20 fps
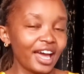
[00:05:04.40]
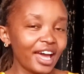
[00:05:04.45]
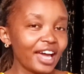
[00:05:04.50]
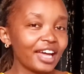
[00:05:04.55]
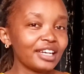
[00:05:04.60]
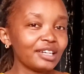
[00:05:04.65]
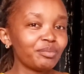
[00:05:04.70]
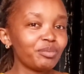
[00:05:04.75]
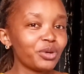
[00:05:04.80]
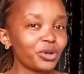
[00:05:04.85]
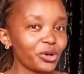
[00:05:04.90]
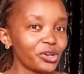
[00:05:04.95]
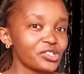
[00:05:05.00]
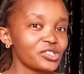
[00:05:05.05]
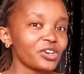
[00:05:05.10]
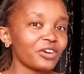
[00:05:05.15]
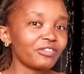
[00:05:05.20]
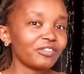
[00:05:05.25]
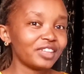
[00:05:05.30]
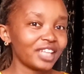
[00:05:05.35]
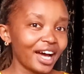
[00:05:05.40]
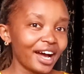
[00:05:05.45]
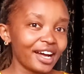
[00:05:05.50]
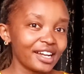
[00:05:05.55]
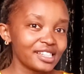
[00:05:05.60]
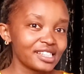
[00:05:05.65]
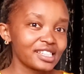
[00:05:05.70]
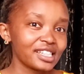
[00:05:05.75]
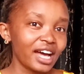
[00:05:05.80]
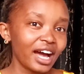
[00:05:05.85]
And because of
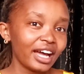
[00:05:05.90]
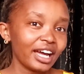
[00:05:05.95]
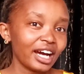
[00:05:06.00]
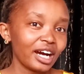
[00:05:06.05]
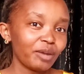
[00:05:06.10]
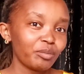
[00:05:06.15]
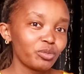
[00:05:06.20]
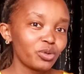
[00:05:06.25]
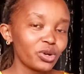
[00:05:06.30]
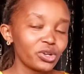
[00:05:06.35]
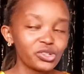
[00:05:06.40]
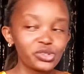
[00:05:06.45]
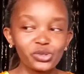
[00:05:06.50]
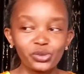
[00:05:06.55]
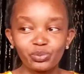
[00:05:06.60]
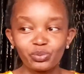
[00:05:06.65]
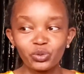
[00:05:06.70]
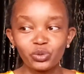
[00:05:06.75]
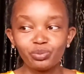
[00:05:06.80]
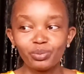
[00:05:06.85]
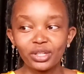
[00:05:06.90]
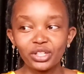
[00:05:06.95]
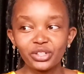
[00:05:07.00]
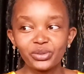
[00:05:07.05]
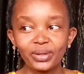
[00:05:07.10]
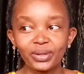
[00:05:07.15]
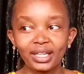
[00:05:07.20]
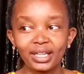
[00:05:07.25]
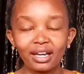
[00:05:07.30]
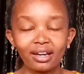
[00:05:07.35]
that, I am going to be
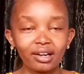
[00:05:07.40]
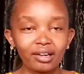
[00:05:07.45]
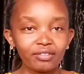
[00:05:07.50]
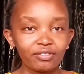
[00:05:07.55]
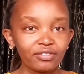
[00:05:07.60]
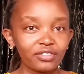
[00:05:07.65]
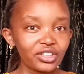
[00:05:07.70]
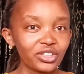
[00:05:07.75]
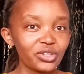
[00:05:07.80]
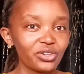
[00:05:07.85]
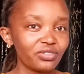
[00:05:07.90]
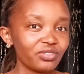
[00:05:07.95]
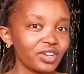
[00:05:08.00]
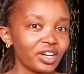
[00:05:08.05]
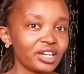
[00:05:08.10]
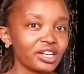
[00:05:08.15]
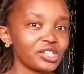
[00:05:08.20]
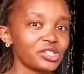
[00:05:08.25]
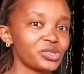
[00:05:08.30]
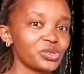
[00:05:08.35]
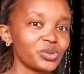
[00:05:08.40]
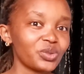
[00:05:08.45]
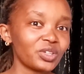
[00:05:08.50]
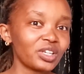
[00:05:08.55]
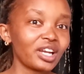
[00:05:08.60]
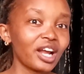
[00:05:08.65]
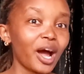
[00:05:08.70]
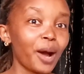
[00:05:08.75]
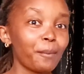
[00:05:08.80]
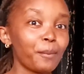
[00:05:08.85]
doing a video very
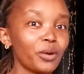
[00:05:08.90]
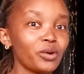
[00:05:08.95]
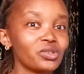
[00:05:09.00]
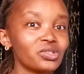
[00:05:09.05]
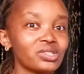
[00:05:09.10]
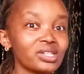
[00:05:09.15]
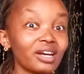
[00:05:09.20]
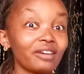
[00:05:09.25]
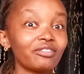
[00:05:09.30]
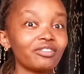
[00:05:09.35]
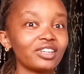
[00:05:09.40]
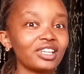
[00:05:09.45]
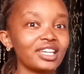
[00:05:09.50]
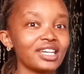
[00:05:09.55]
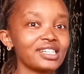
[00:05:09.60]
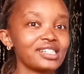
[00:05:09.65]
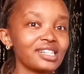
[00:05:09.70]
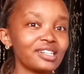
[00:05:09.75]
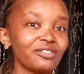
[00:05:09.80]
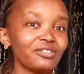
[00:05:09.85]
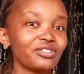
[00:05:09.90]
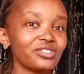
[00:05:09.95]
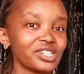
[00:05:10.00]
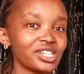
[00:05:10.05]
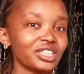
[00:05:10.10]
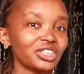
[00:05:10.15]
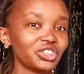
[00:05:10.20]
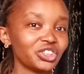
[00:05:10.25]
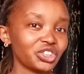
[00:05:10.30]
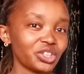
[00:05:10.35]
soon about navigating
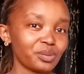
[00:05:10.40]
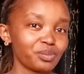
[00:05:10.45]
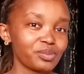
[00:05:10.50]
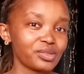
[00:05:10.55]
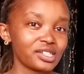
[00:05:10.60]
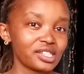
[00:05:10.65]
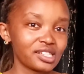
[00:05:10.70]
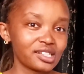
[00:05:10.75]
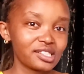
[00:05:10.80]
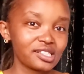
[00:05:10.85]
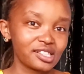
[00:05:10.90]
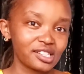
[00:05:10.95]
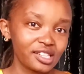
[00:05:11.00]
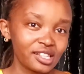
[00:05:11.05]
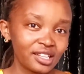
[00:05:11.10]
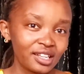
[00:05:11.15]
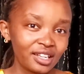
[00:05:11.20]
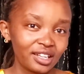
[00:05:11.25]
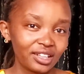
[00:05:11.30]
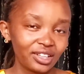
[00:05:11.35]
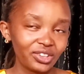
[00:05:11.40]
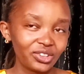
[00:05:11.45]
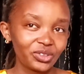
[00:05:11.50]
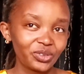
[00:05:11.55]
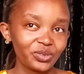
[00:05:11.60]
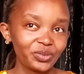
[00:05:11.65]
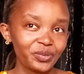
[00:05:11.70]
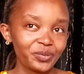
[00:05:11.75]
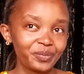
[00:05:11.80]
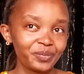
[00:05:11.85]
friendships, you
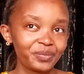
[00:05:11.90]
know,